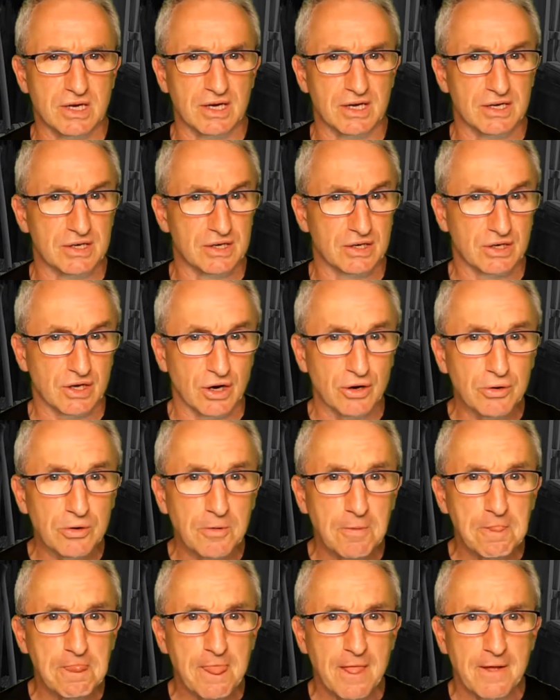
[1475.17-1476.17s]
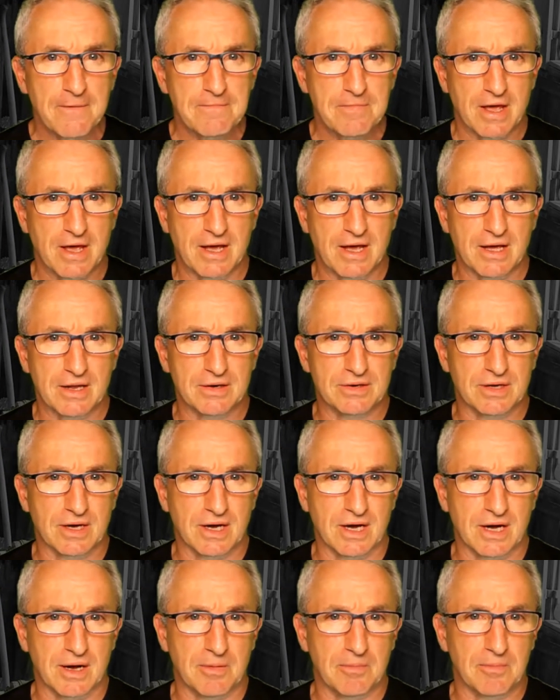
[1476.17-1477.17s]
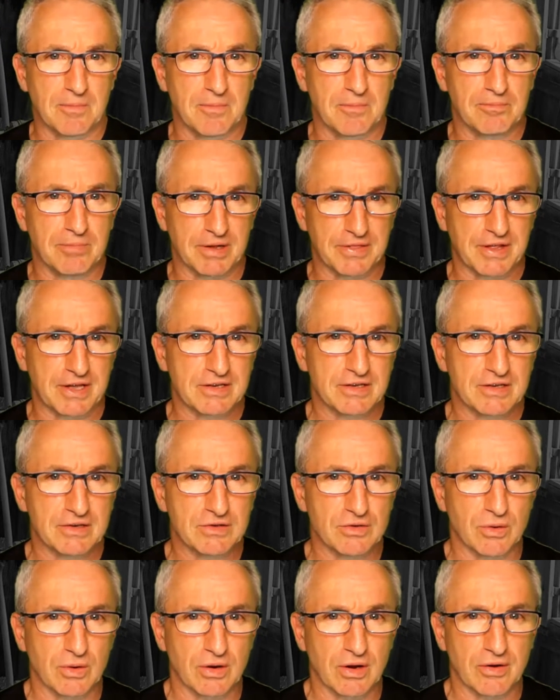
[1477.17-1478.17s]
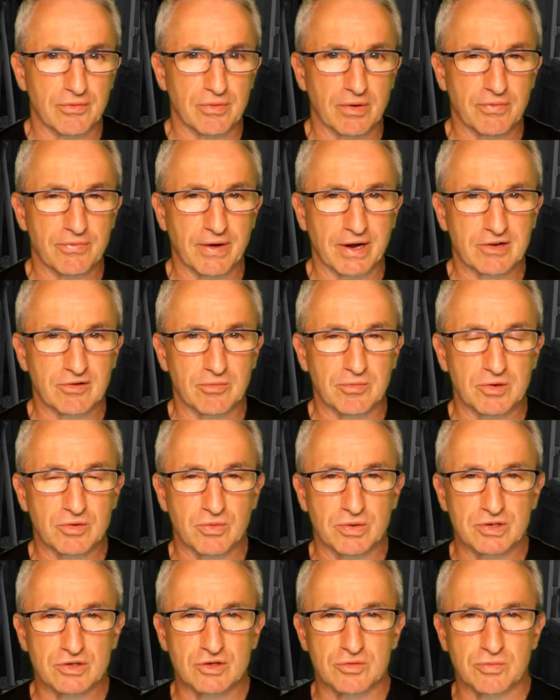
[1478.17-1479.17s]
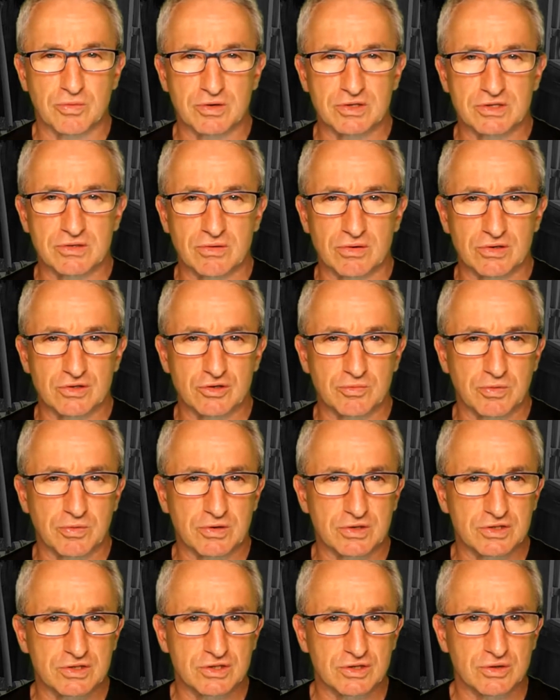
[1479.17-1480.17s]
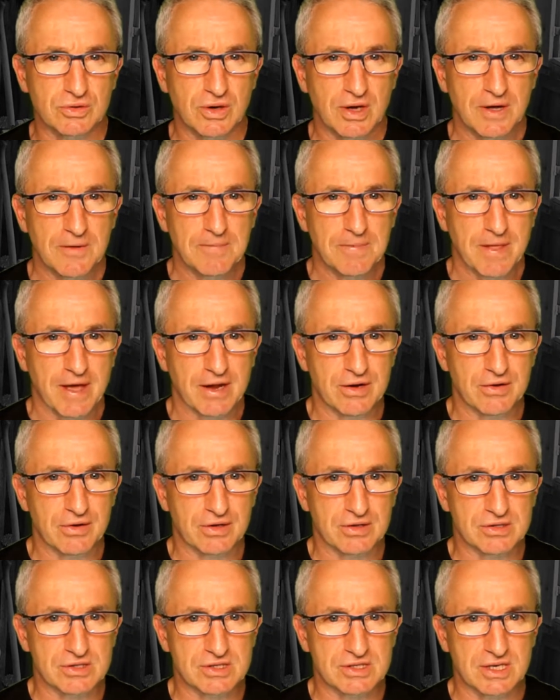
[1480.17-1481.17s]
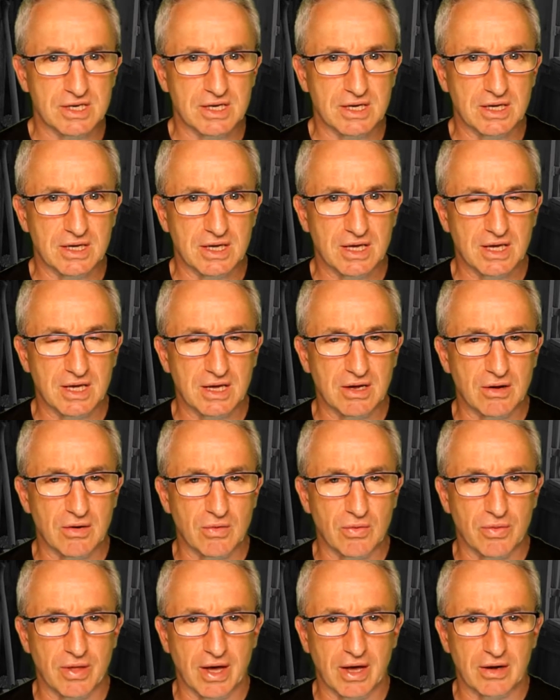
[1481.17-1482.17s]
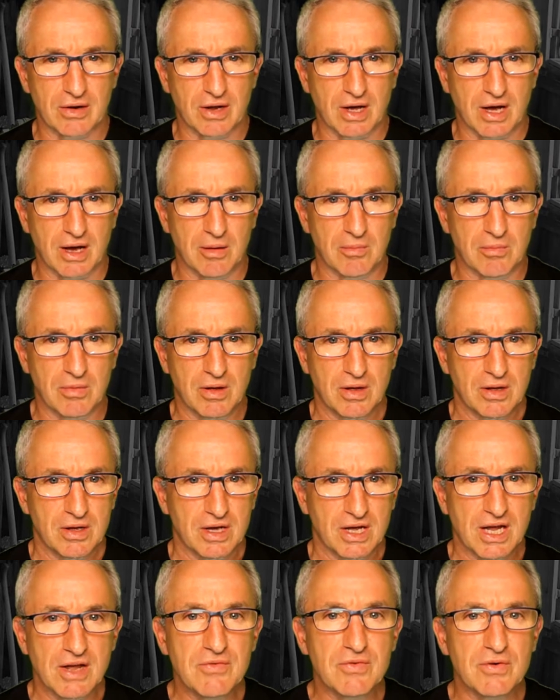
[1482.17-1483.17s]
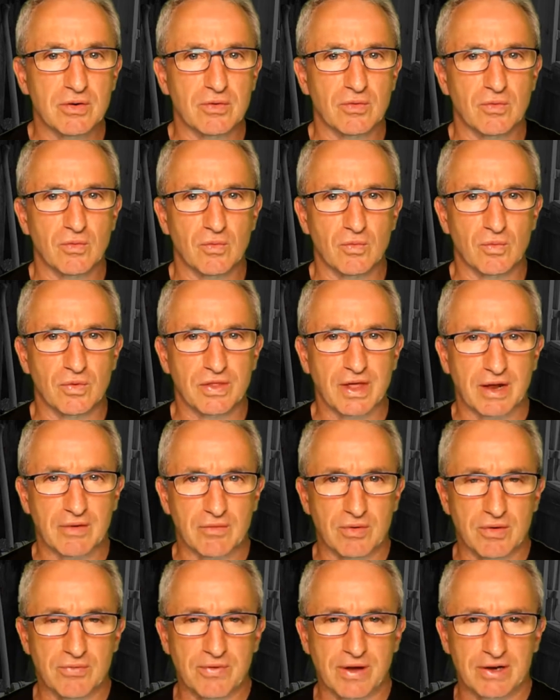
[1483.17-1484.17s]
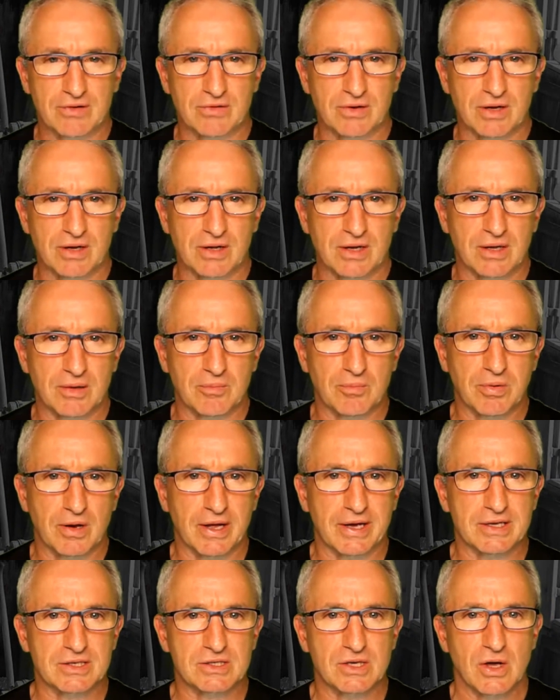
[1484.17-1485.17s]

code. And but they did do a lot of refactoring between 2.0 and 2.2, and you can see here that even with that refactoring in place,